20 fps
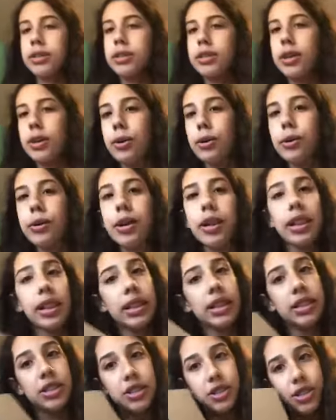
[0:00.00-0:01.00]
So
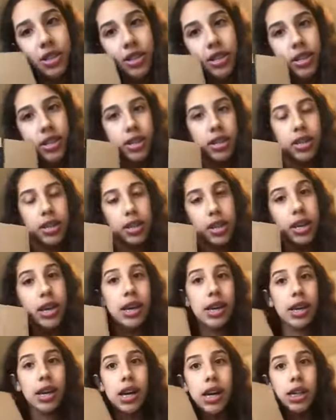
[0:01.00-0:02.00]
let's just
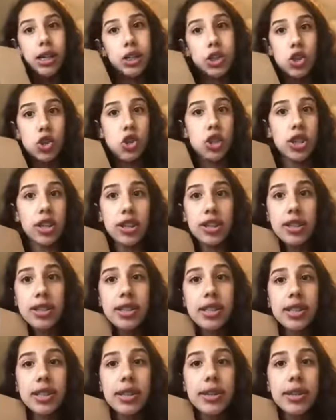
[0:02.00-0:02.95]
cut into this.